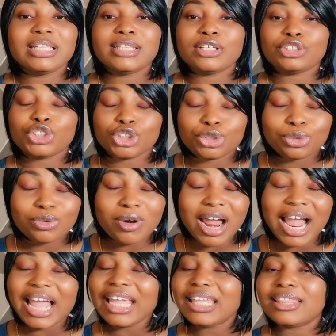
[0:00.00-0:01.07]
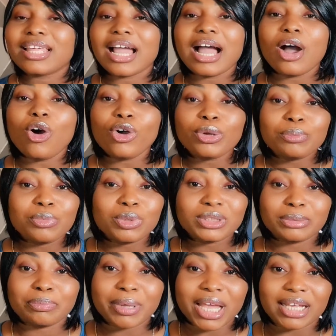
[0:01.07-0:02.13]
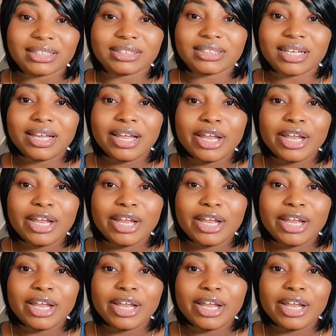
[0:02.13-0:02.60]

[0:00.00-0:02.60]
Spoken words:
they try their utmost best